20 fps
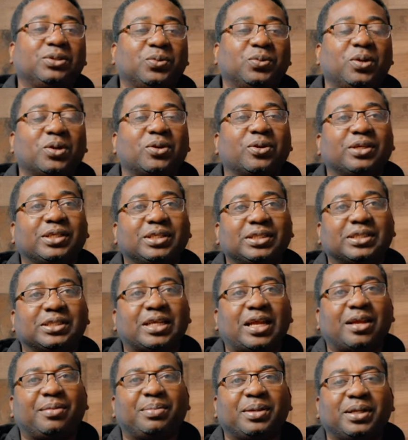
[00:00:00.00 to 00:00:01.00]
to work on this
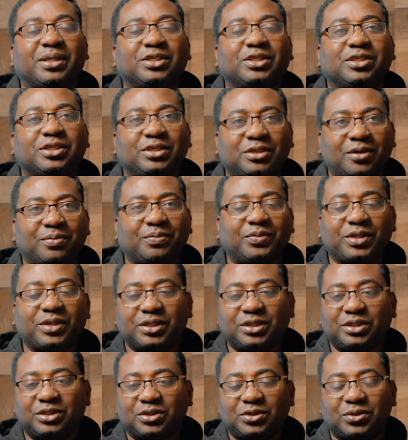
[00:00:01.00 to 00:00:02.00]
guy, but some
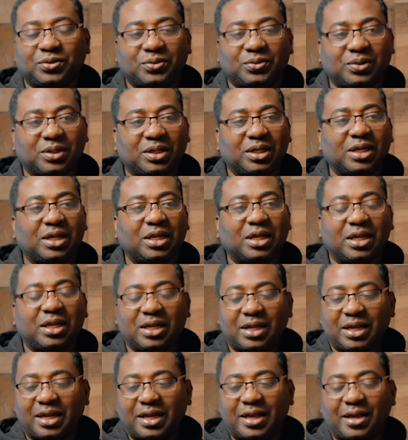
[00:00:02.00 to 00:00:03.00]
things too.
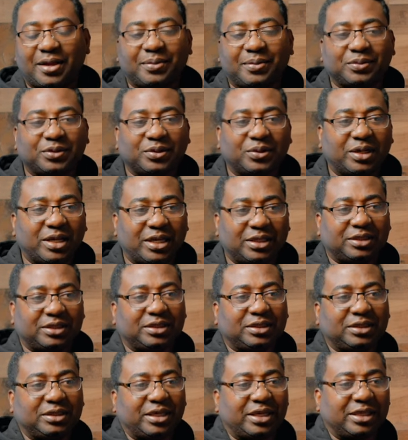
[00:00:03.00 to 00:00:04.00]
So
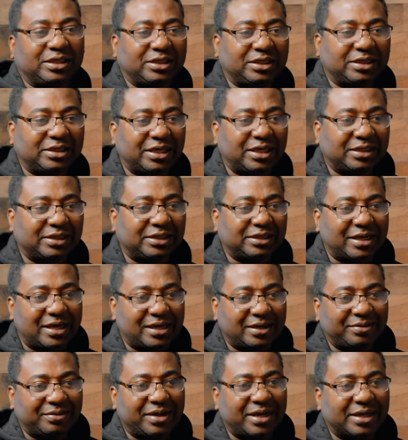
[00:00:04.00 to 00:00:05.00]
let's test
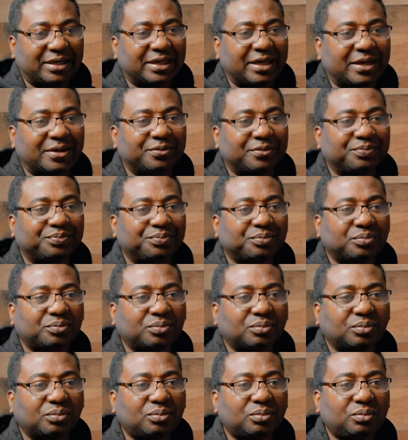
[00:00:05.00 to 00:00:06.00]
that right now.
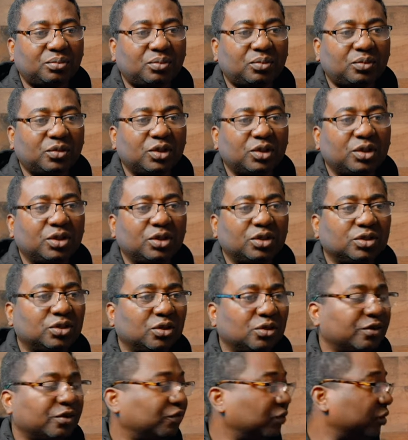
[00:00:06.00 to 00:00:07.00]

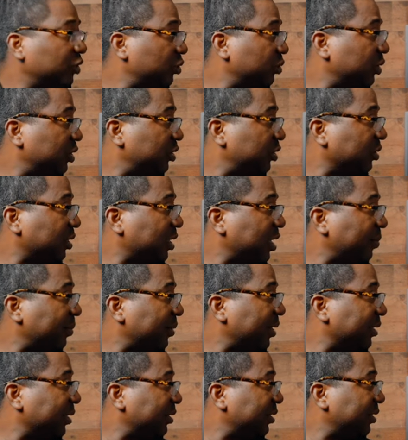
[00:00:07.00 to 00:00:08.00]
So if we switch to
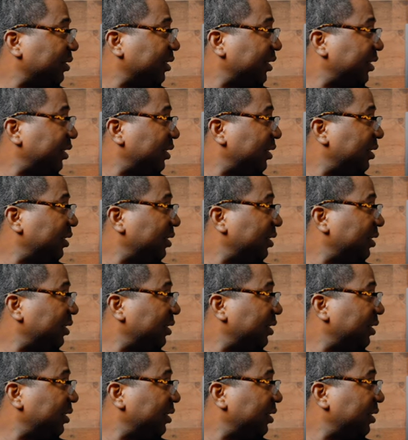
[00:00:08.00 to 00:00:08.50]
camera 3,